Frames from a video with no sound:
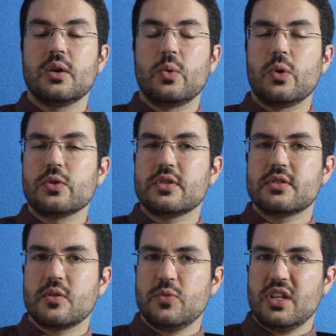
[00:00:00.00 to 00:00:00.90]
What is
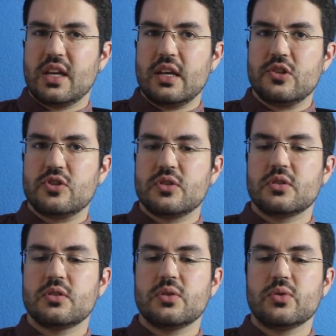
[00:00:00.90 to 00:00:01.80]

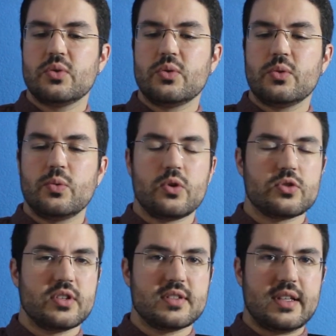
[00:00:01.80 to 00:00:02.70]
communication?
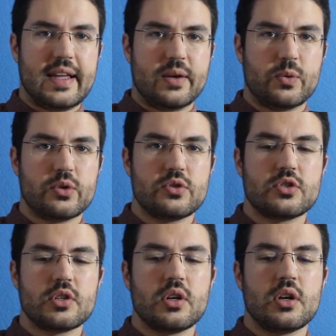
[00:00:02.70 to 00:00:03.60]
What is
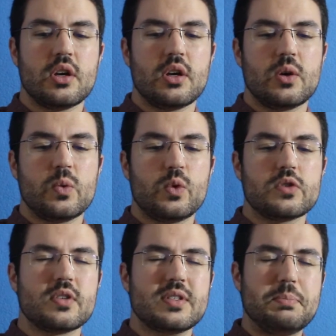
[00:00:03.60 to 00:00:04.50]
language?
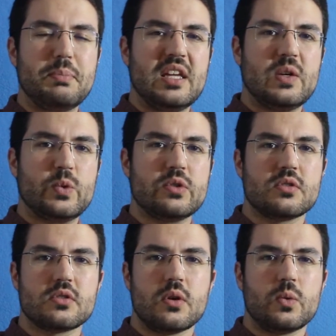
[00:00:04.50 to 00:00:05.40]
What does it mean when
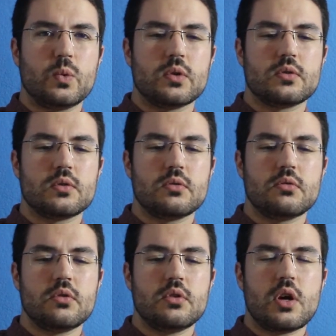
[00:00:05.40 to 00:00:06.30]
someone
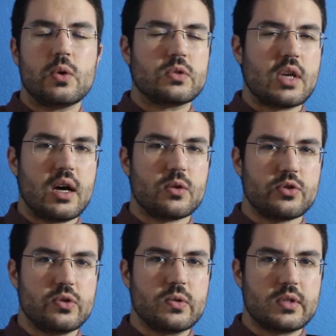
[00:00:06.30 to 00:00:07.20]
knows how
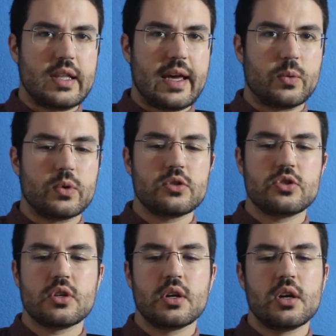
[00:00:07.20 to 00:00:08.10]
to use a
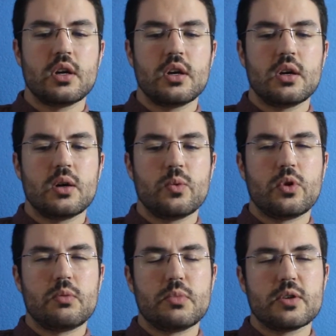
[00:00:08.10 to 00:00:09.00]
language?
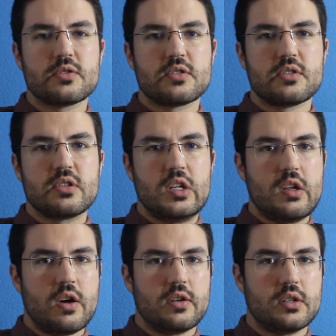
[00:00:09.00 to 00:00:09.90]
What must the
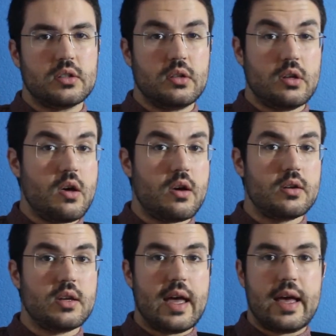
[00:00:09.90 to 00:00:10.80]
learner
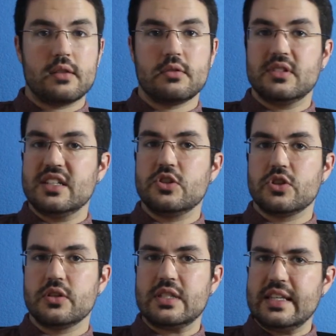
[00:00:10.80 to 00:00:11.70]
learn and the
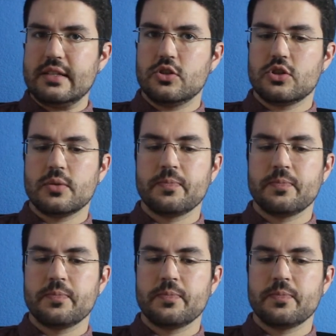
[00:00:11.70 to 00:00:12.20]
teacher teach?